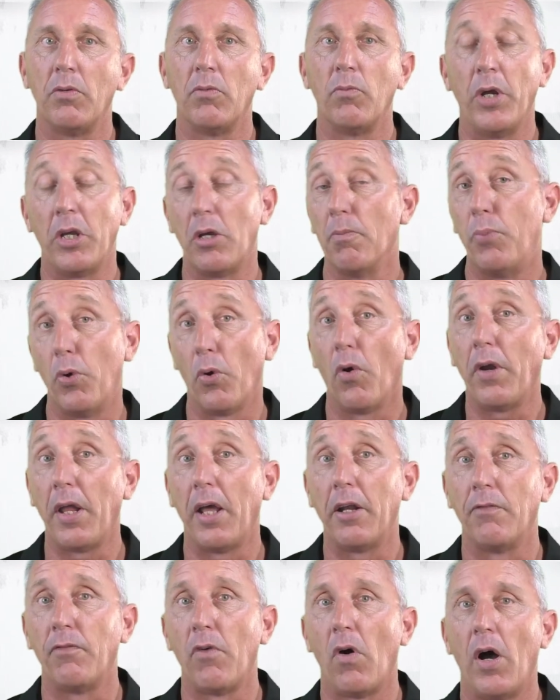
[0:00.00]
we can put on
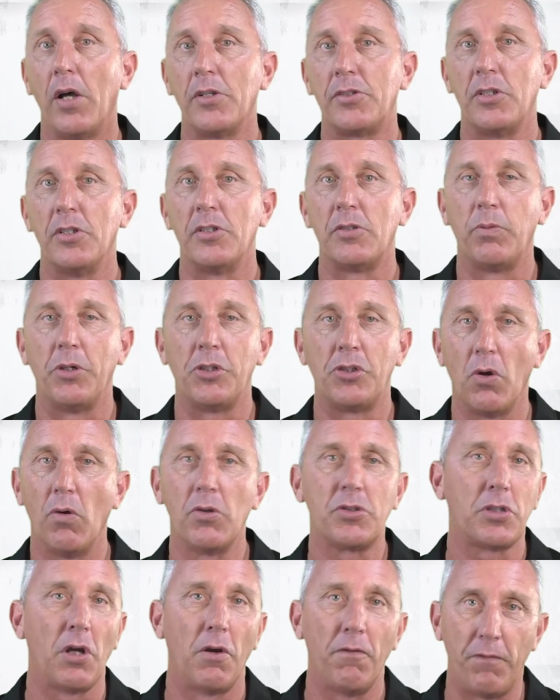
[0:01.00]
our devices, which
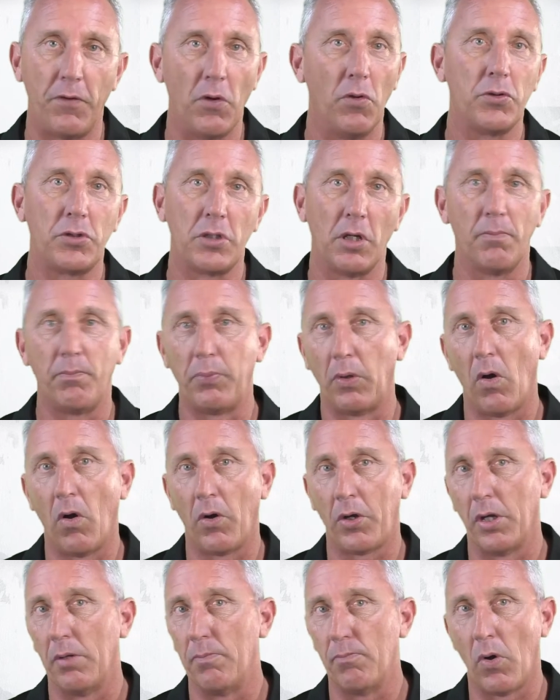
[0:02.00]
also filter,
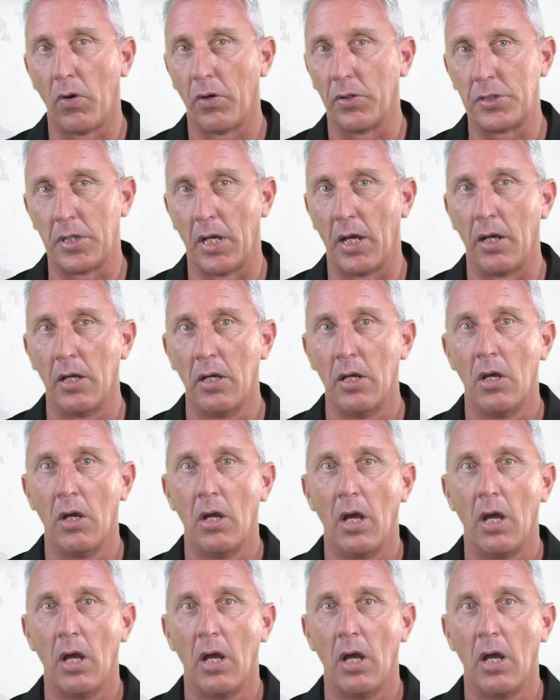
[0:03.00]
block and monitor